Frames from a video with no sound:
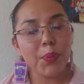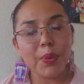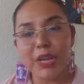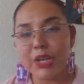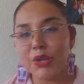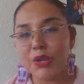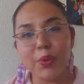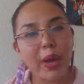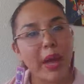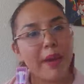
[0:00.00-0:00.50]
we
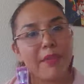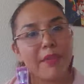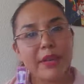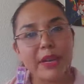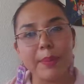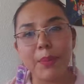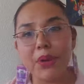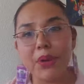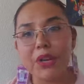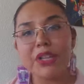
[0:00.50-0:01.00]
don't have
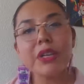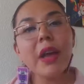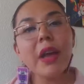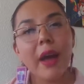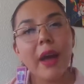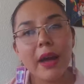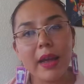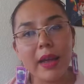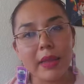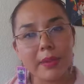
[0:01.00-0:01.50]
any more
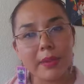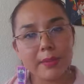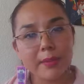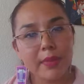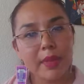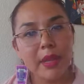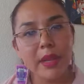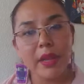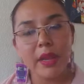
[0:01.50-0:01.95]
time